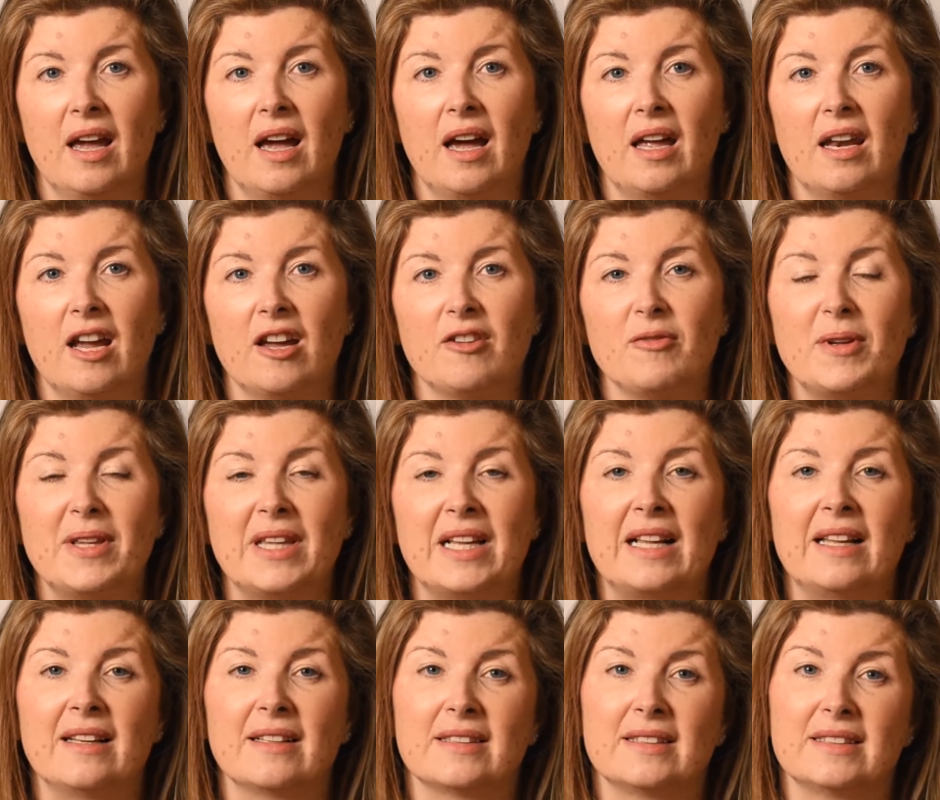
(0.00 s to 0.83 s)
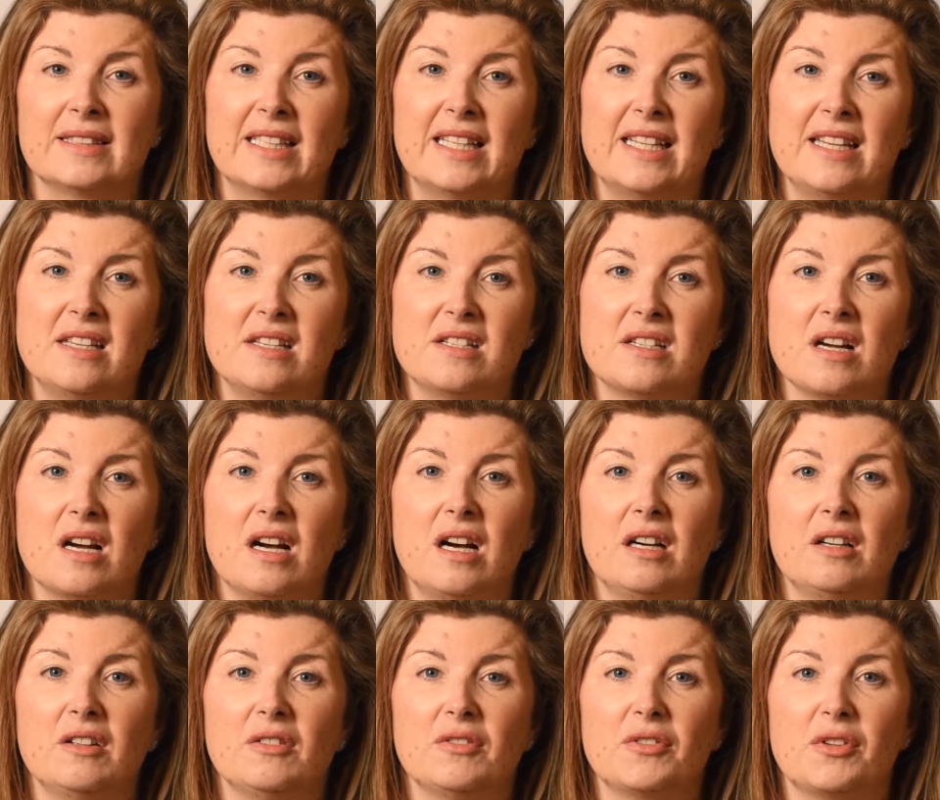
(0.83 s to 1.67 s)
and I've been clinical lead
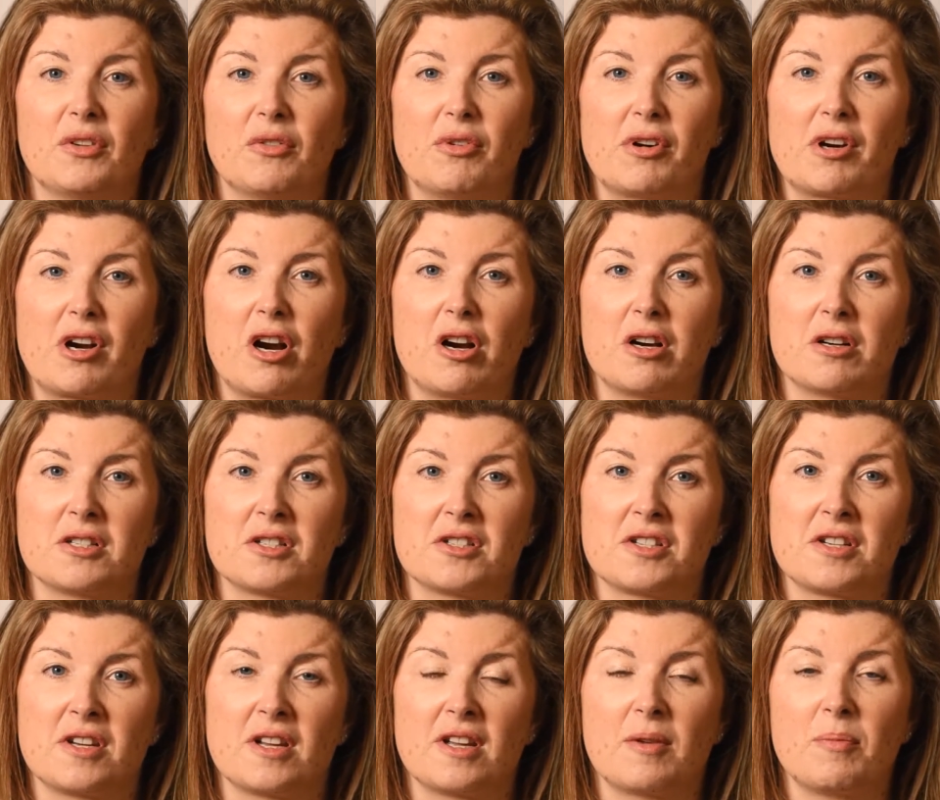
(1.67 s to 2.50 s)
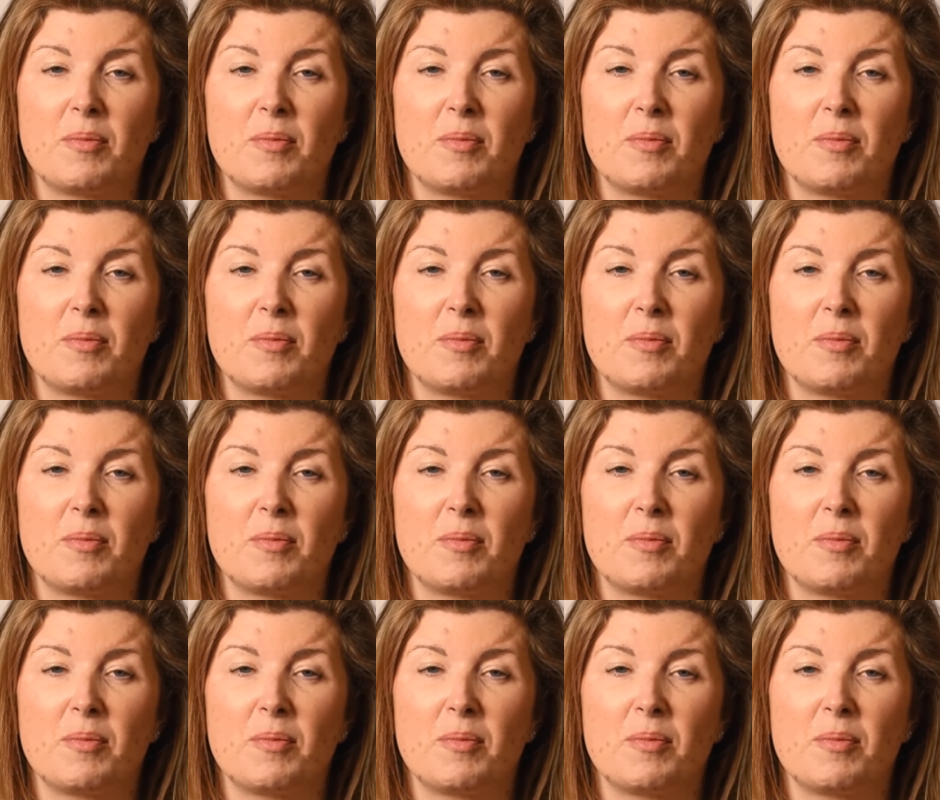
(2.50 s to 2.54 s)
of the recurrent